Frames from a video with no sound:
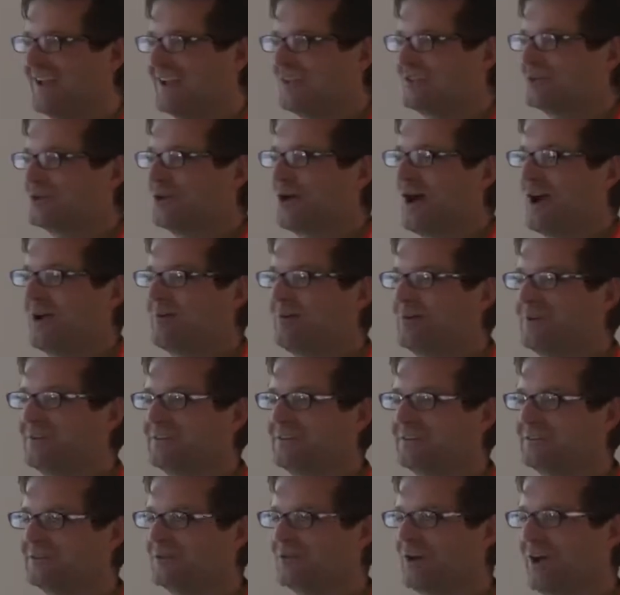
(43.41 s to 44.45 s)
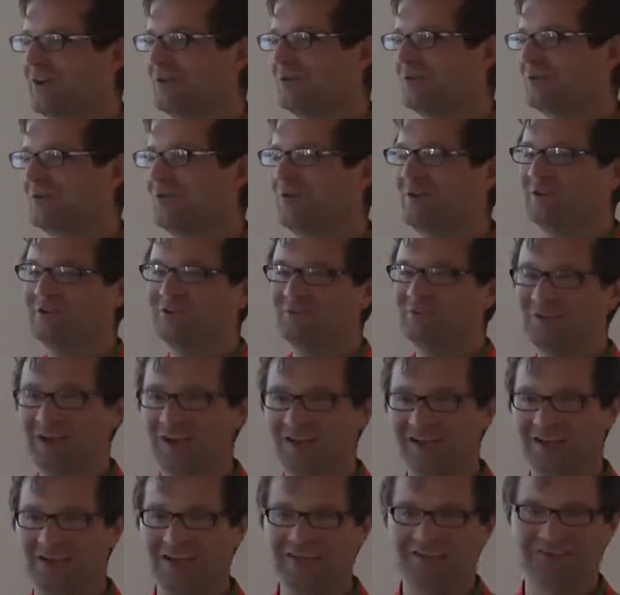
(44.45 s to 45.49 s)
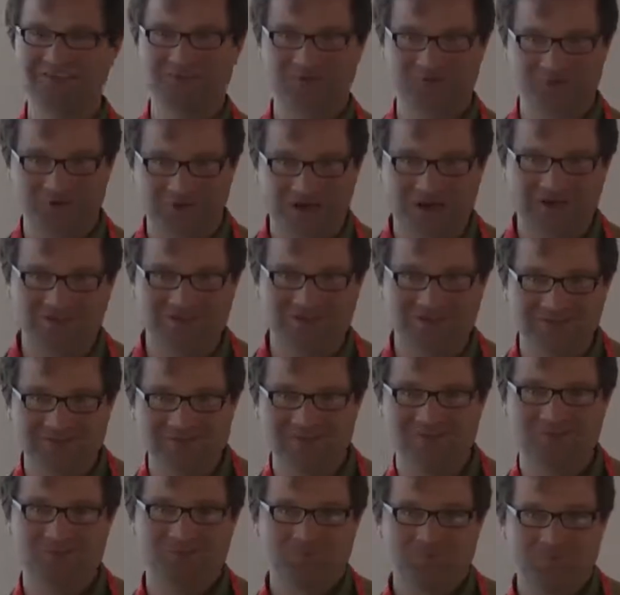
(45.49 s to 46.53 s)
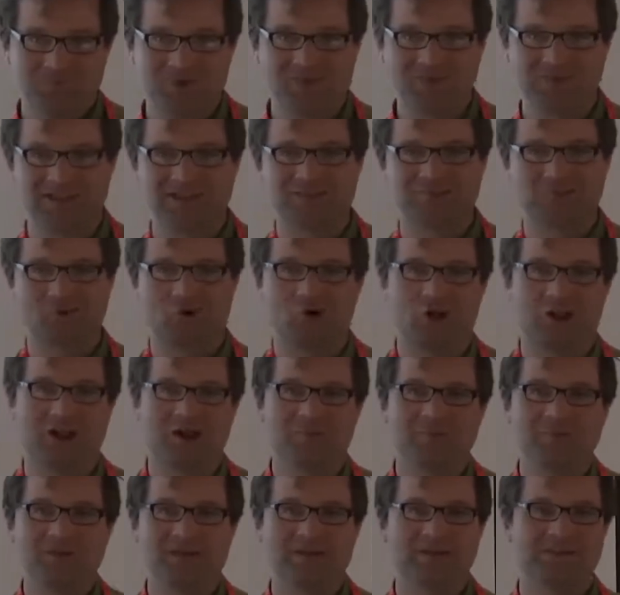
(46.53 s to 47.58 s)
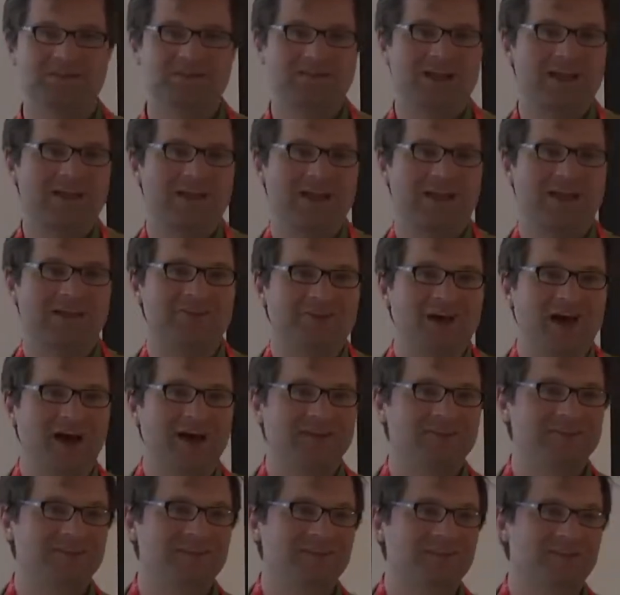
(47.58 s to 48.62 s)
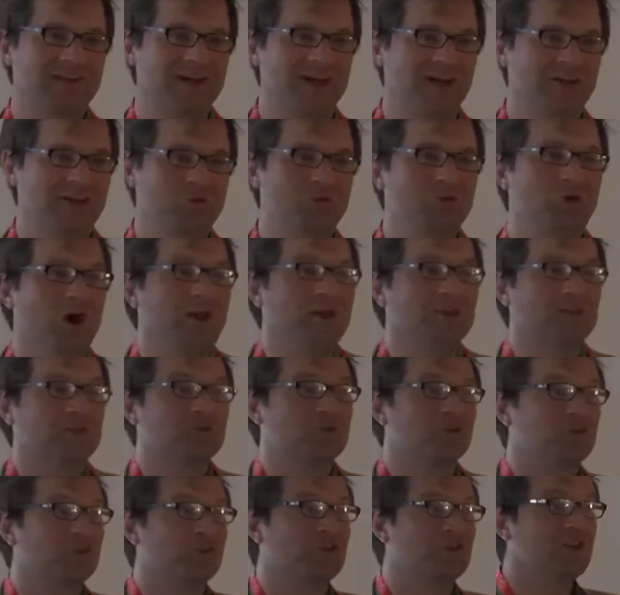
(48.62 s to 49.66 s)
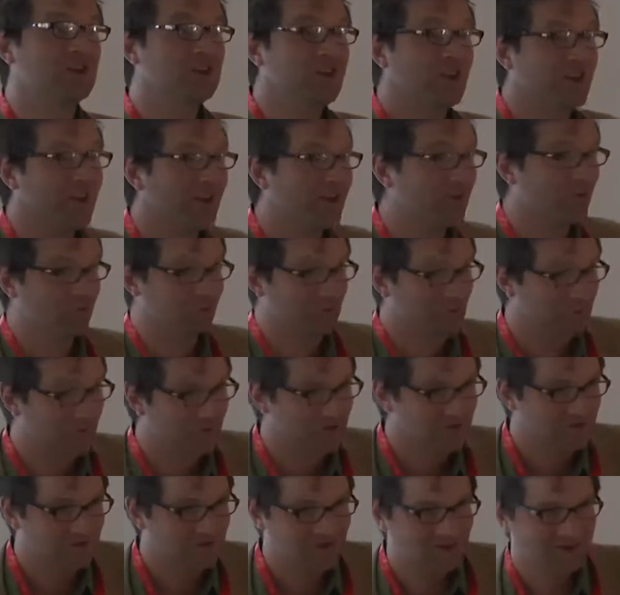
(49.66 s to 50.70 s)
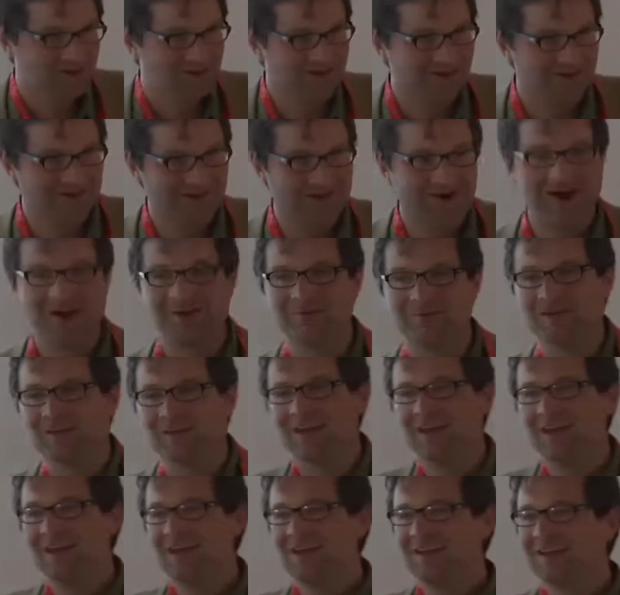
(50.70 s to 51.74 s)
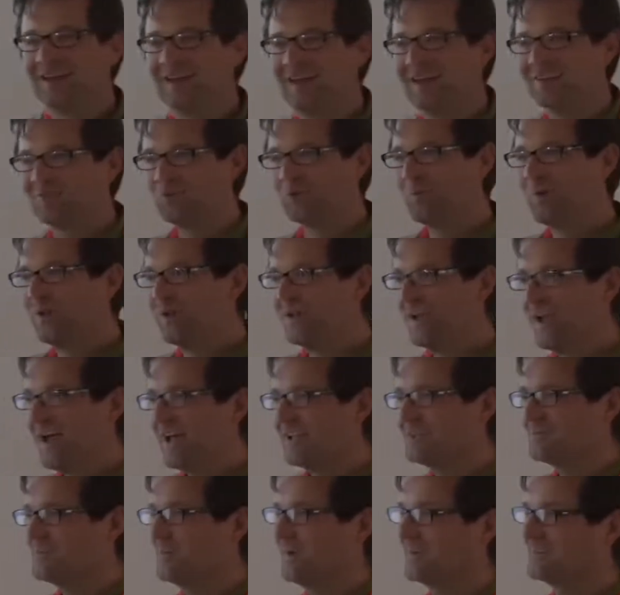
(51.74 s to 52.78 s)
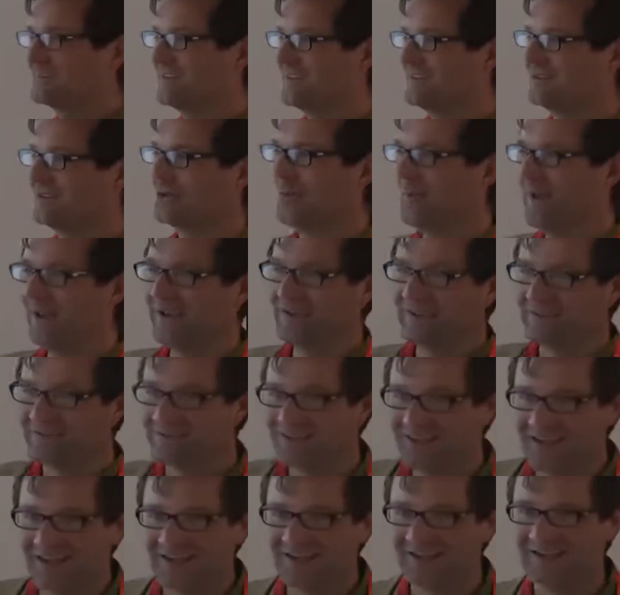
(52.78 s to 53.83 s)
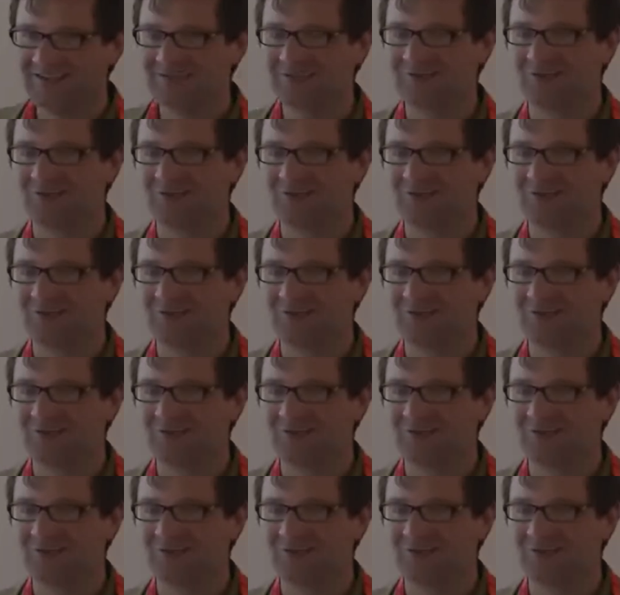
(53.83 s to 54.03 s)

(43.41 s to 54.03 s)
So, I mean, these kind of questions are a nice introduction, but that's all. I mean, it's like as asking like, who understood the internet of you? You know, I mean, there are so many aspects and so many things.